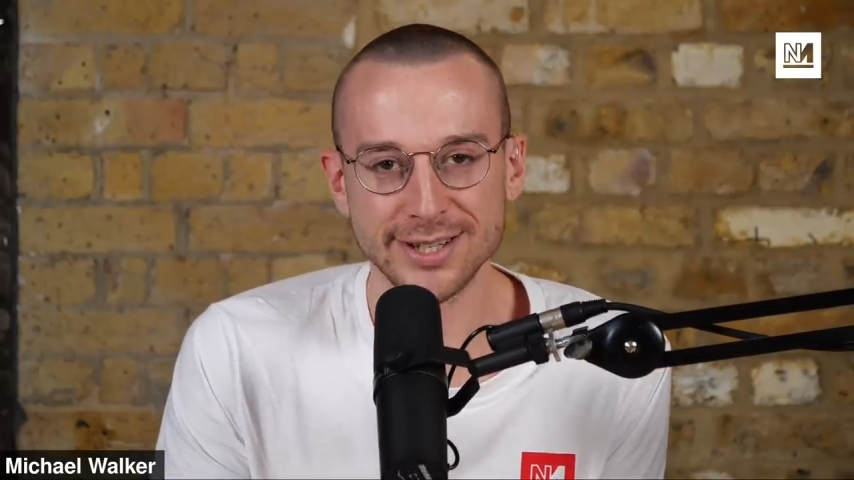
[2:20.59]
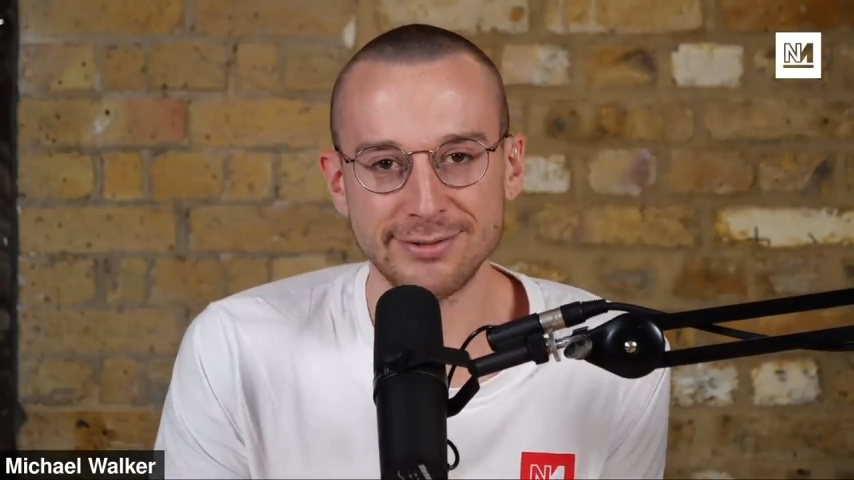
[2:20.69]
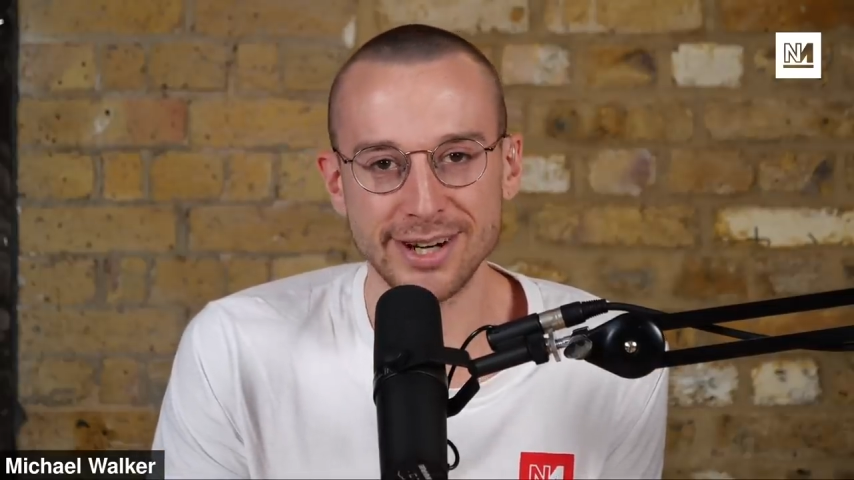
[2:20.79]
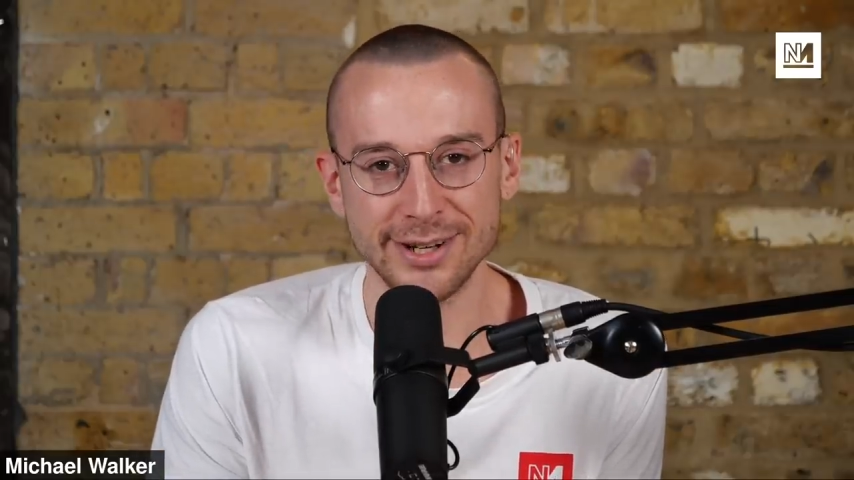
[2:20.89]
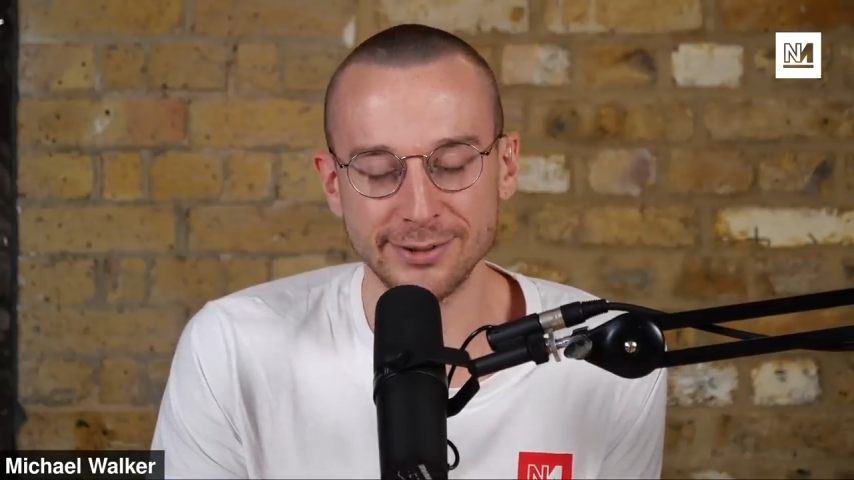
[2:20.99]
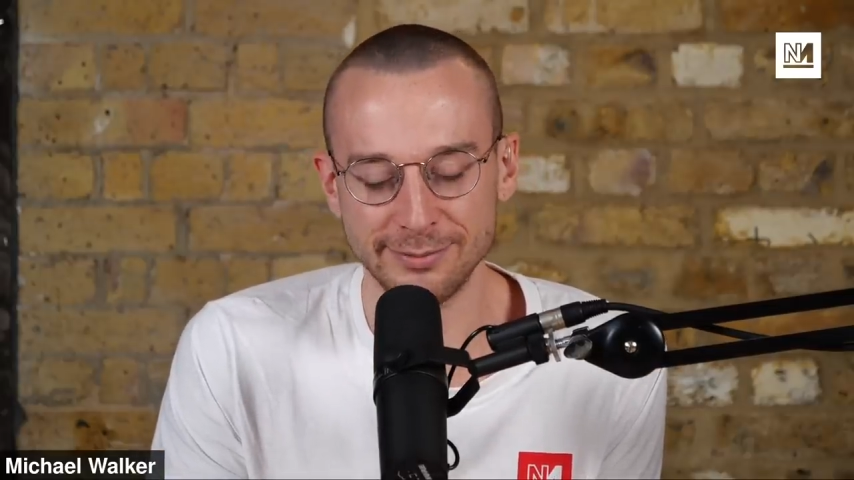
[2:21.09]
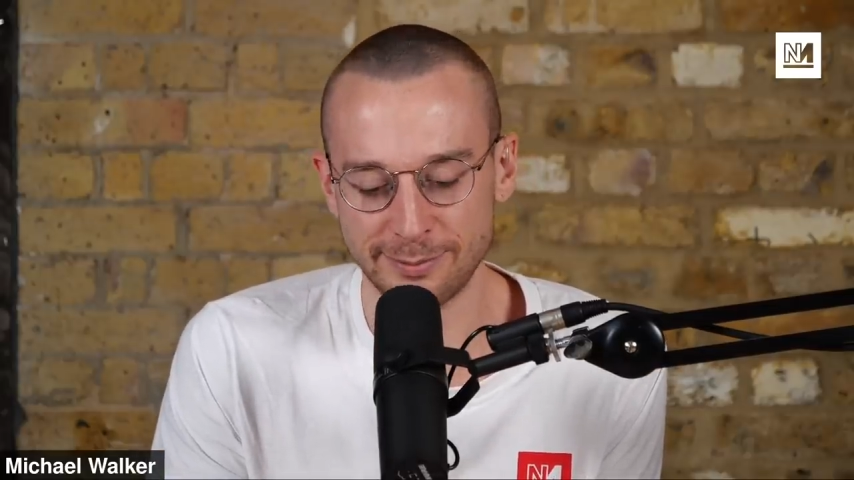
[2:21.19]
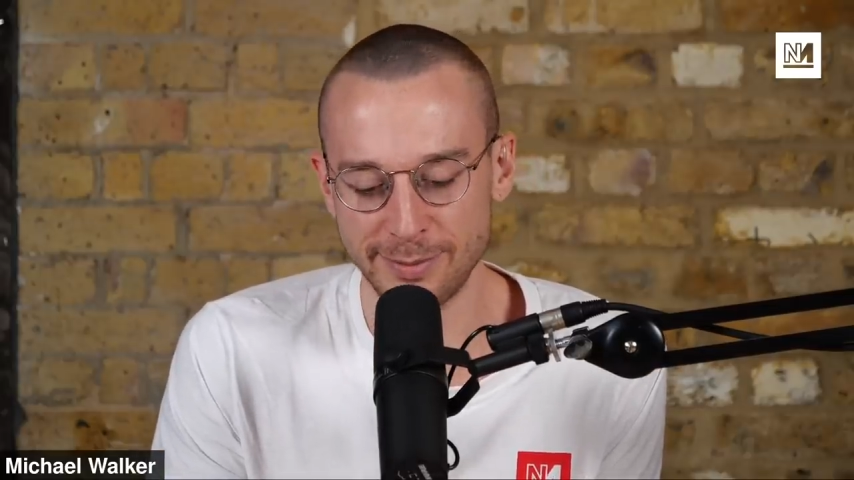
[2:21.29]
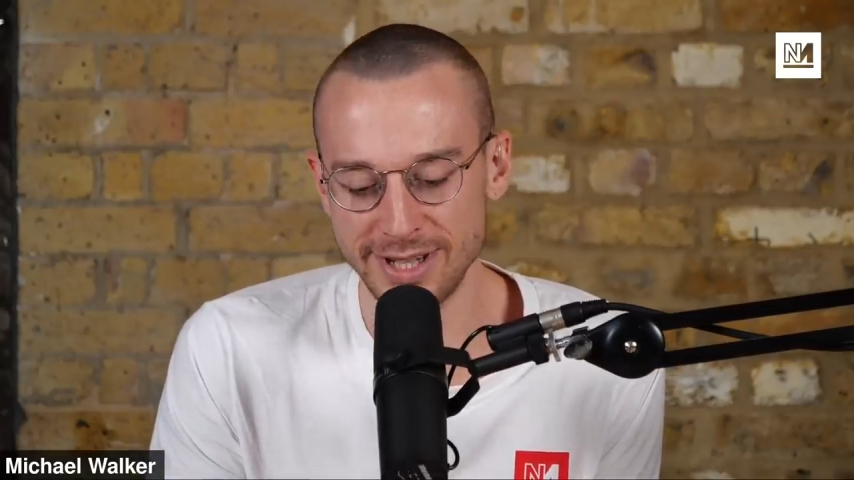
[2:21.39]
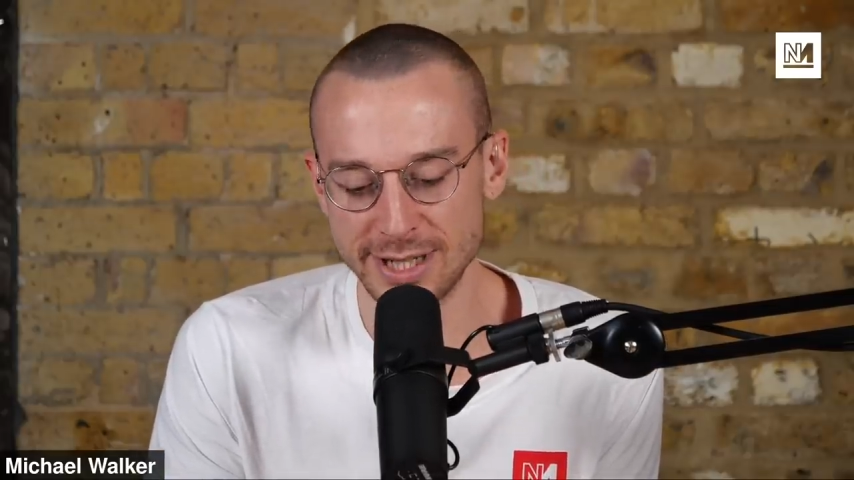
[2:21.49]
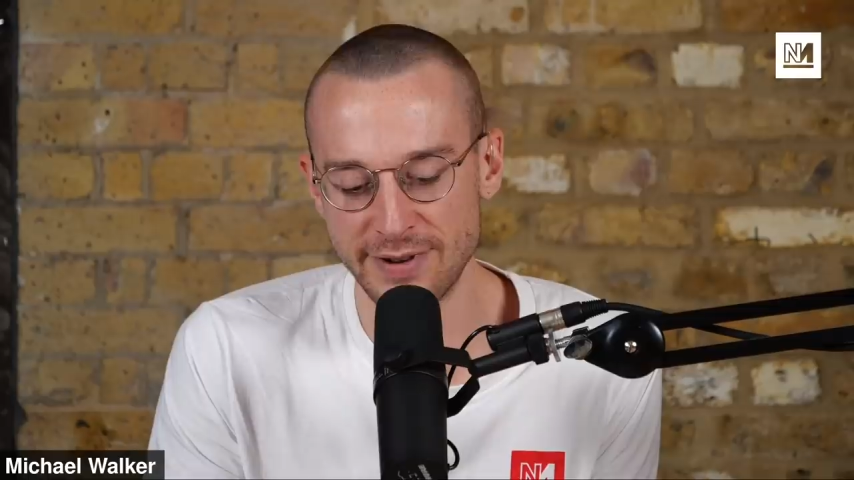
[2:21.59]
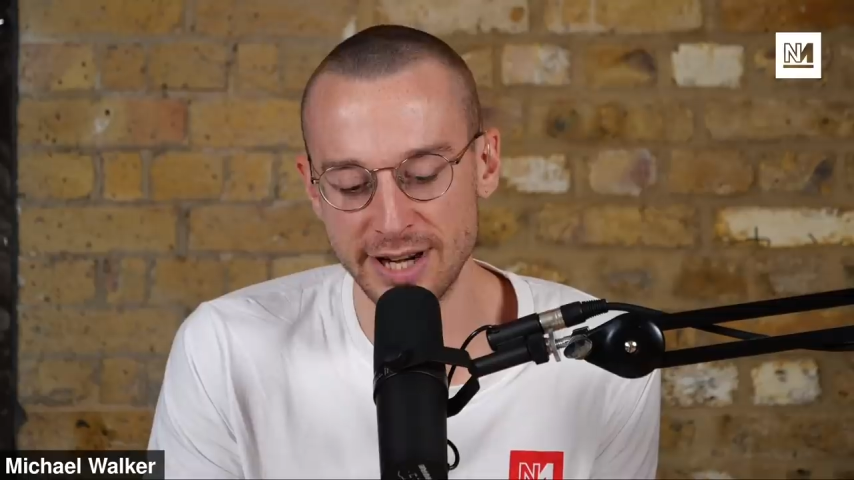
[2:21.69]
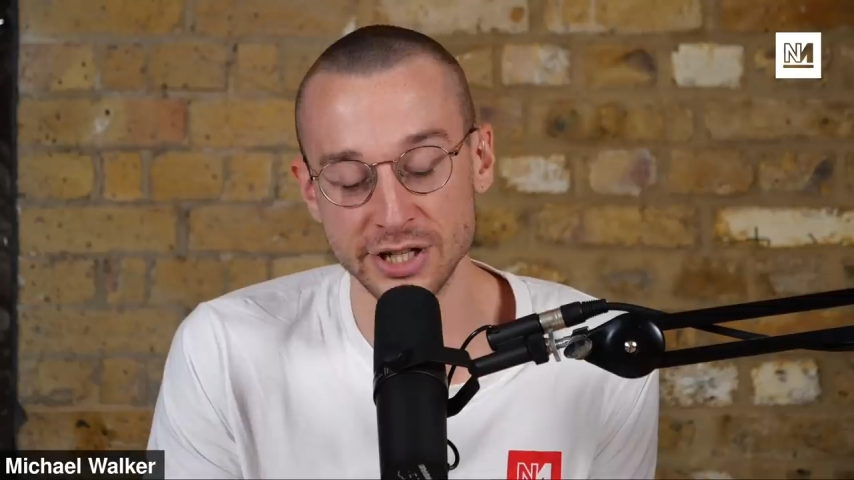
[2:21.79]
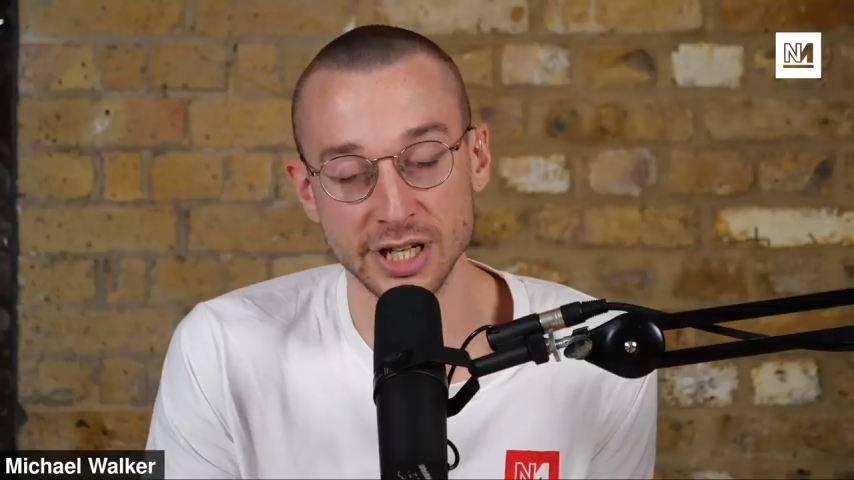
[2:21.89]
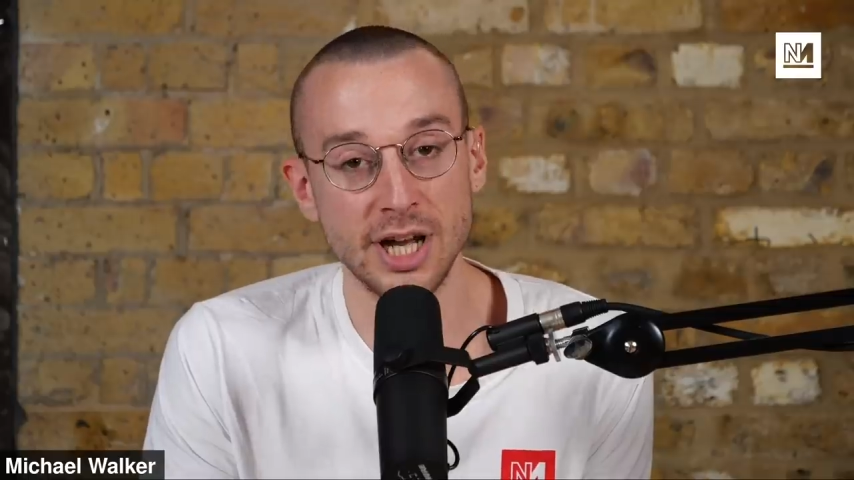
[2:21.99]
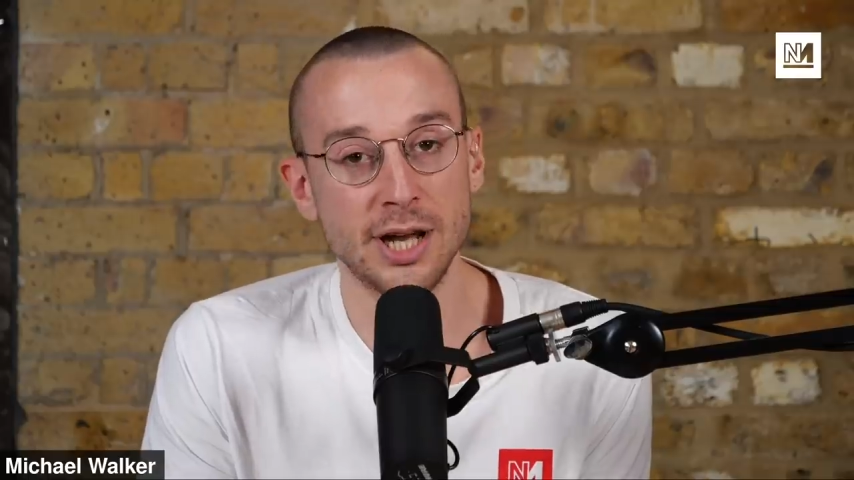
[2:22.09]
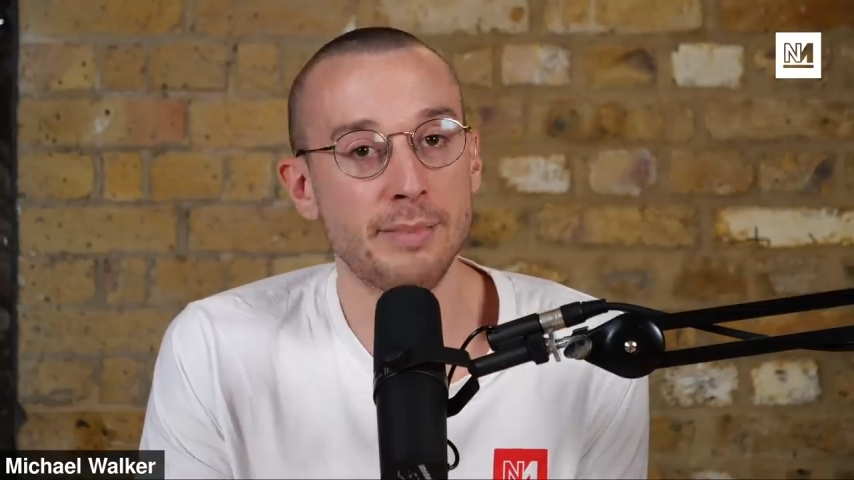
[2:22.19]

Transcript: surreal intervention.